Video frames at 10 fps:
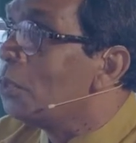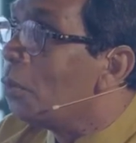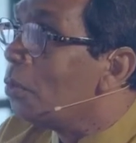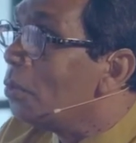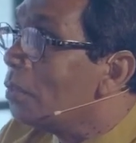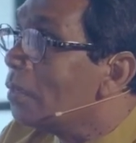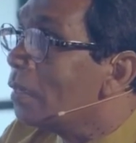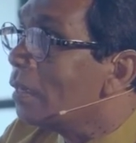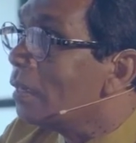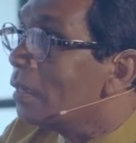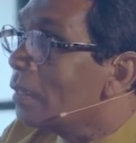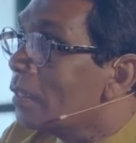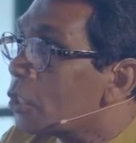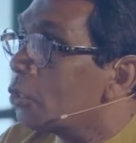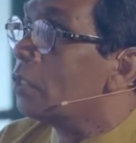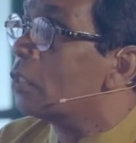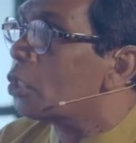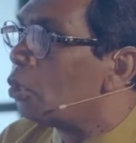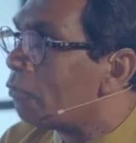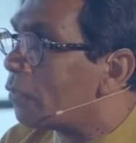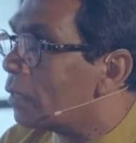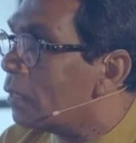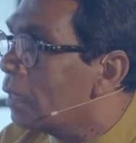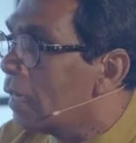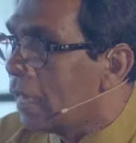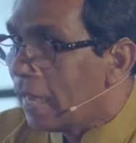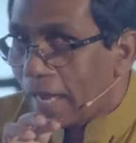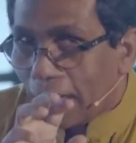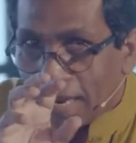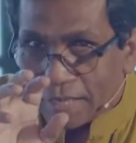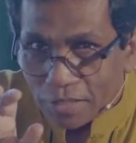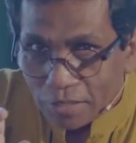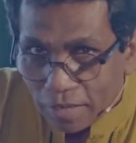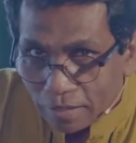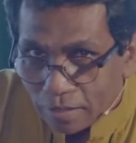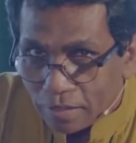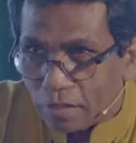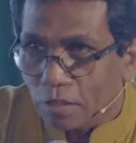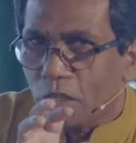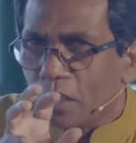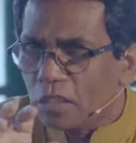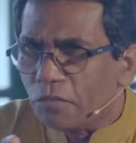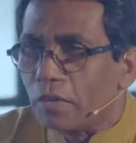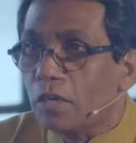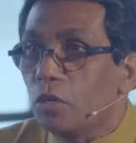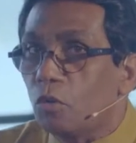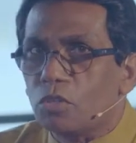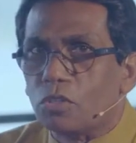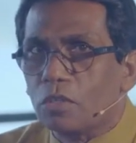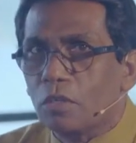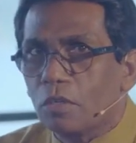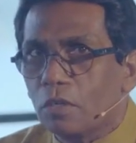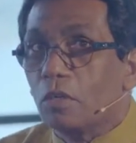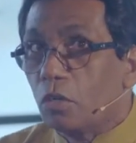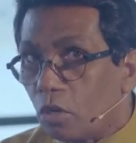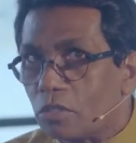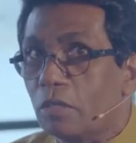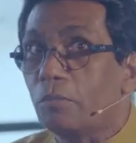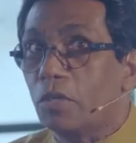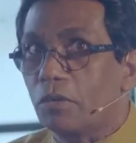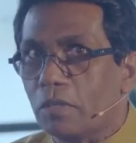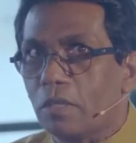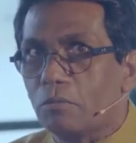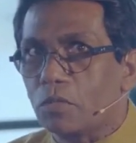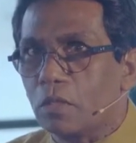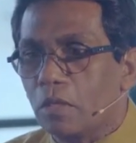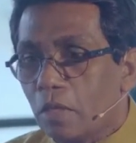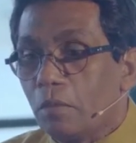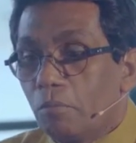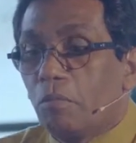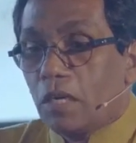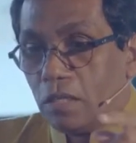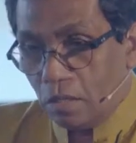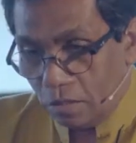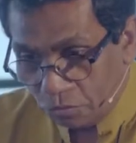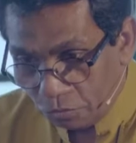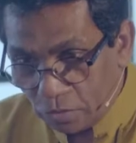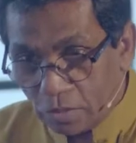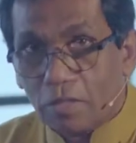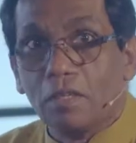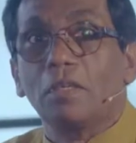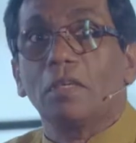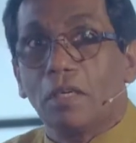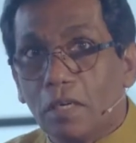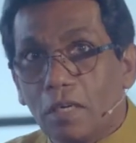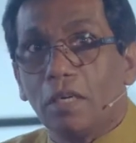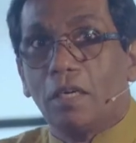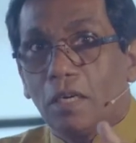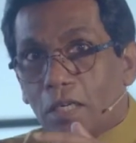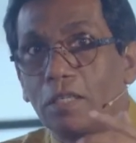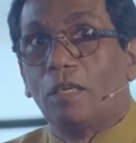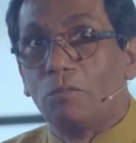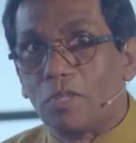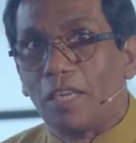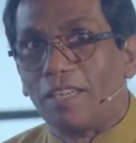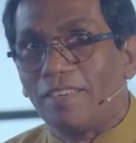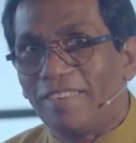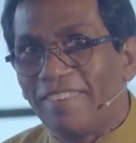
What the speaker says: dong. So it's soft and creates different notes, not simply rhythms, but within a time cycle.